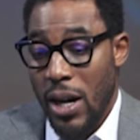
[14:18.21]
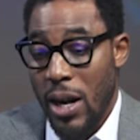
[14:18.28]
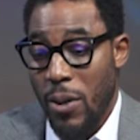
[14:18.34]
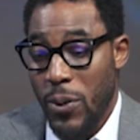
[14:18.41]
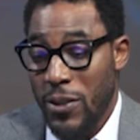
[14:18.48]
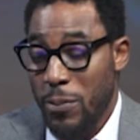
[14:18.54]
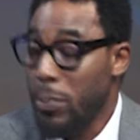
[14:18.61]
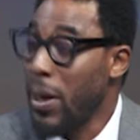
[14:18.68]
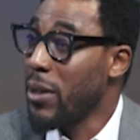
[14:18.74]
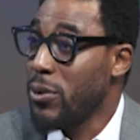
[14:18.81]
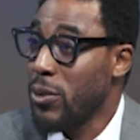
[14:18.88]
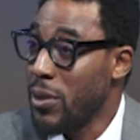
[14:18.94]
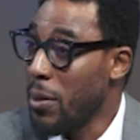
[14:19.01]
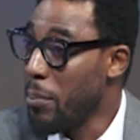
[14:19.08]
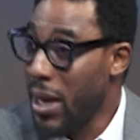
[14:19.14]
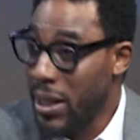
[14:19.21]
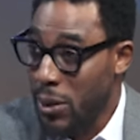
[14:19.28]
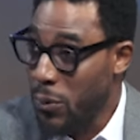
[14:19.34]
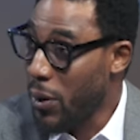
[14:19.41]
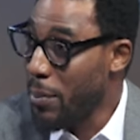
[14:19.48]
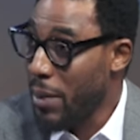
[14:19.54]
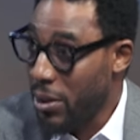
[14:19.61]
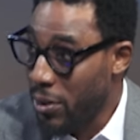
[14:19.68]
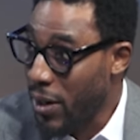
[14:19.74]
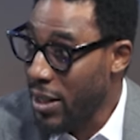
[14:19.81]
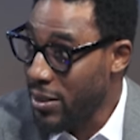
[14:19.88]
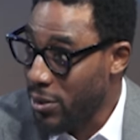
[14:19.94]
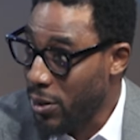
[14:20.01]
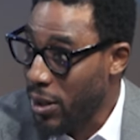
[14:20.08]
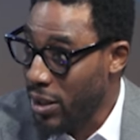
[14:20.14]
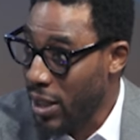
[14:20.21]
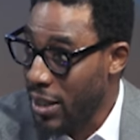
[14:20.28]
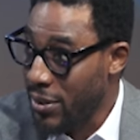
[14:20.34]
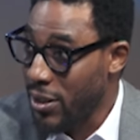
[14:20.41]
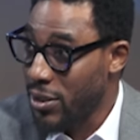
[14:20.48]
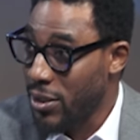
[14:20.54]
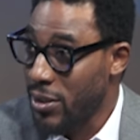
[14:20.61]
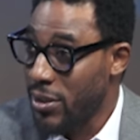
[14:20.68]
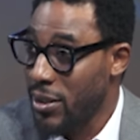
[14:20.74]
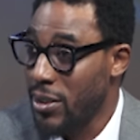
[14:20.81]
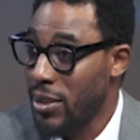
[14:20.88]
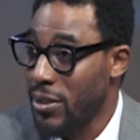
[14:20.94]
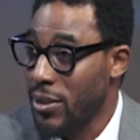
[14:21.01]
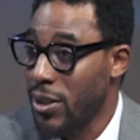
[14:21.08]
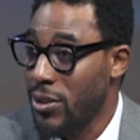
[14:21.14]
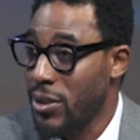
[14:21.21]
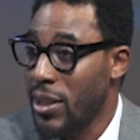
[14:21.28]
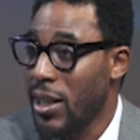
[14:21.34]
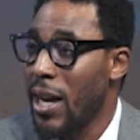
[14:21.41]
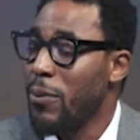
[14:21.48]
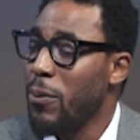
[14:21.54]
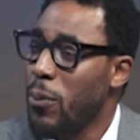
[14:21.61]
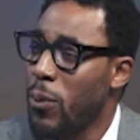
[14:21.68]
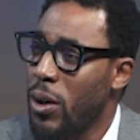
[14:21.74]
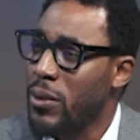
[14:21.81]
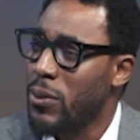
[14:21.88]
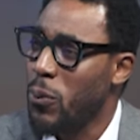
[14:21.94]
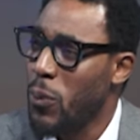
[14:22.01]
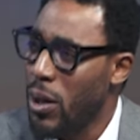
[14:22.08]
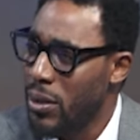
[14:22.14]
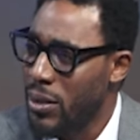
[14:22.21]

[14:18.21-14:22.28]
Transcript: respect to the many women rights organizations in this country that have worked well.